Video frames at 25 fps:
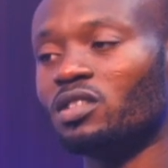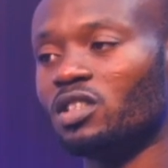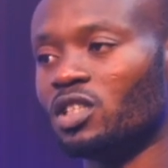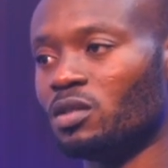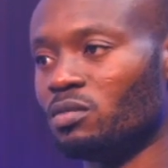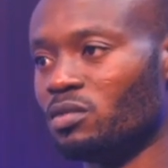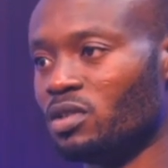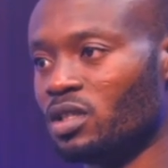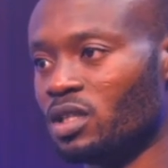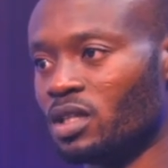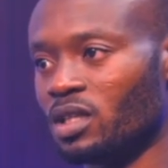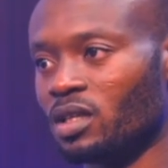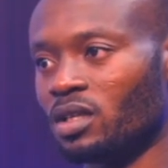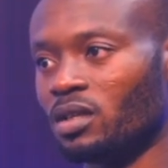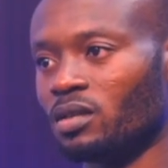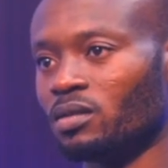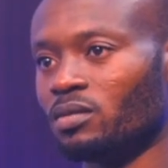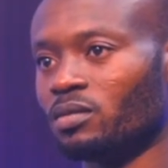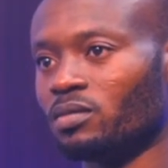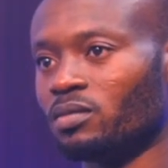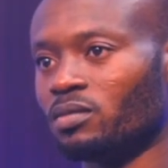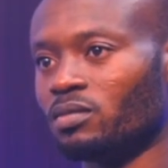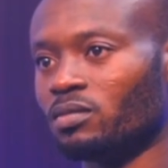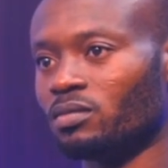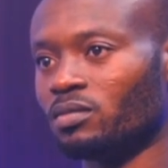sleep there.
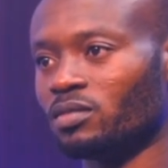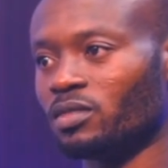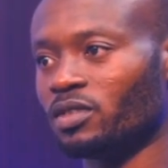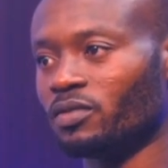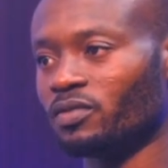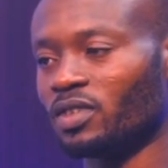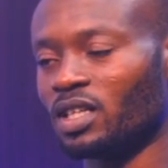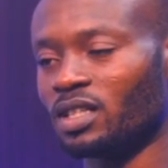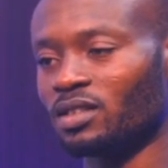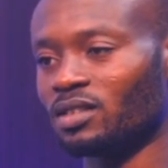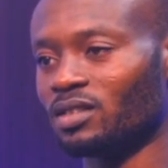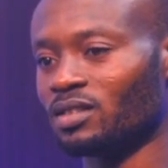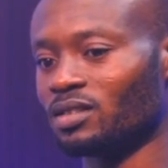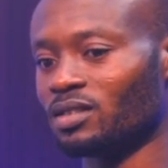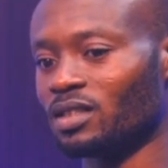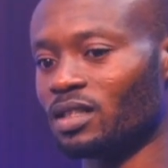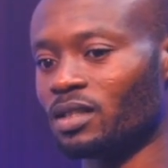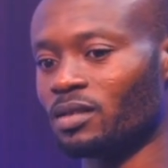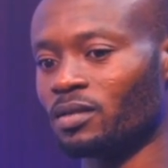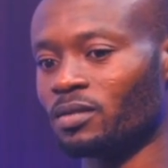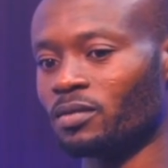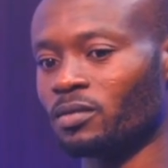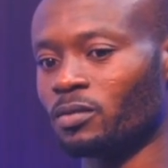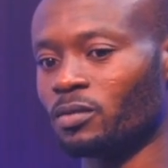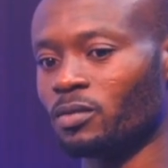In fact, since
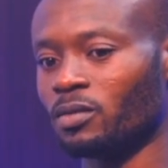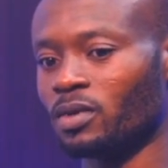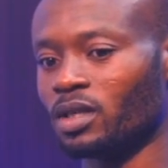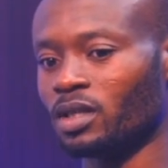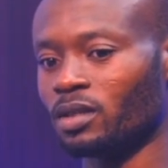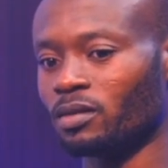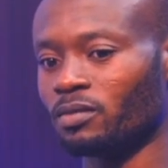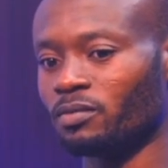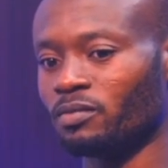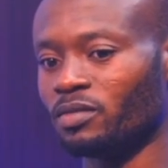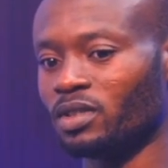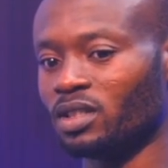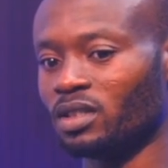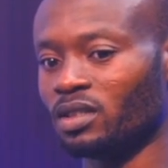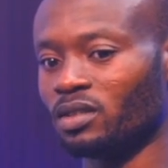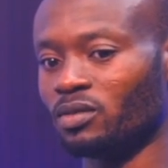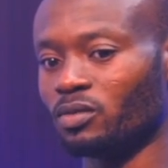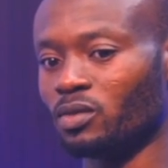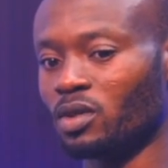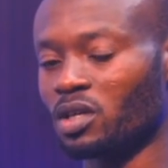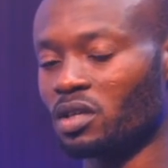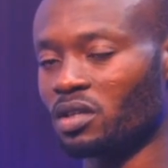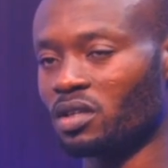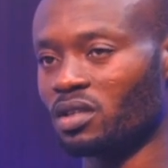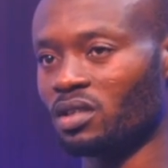I've been
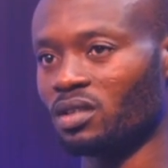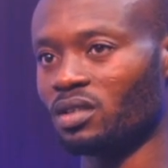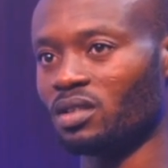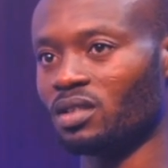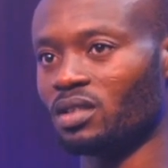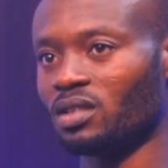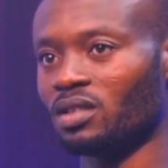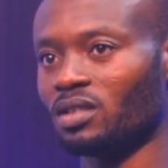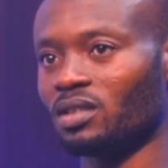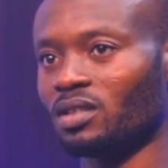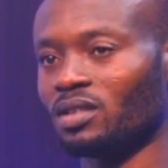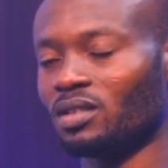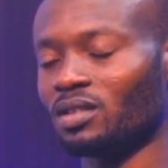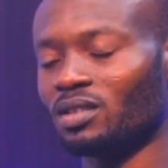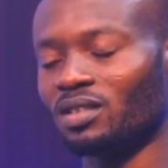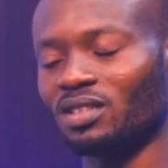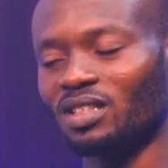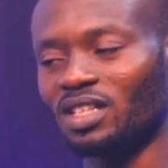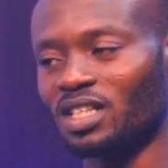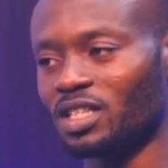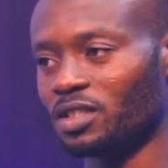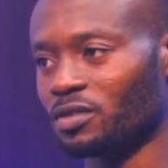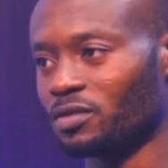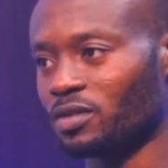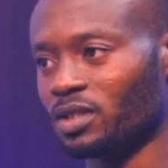working there,
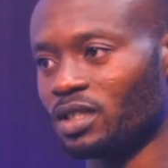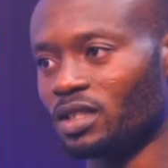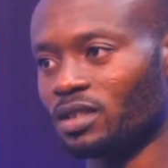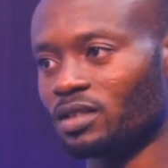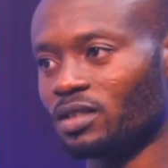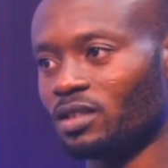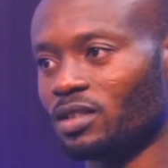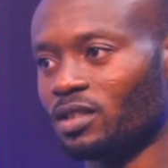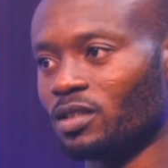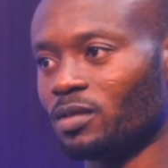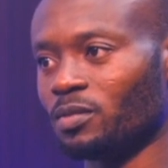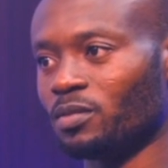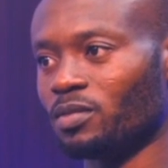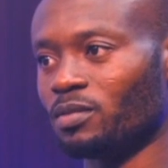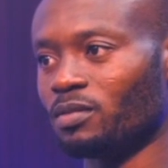that is where I sleep.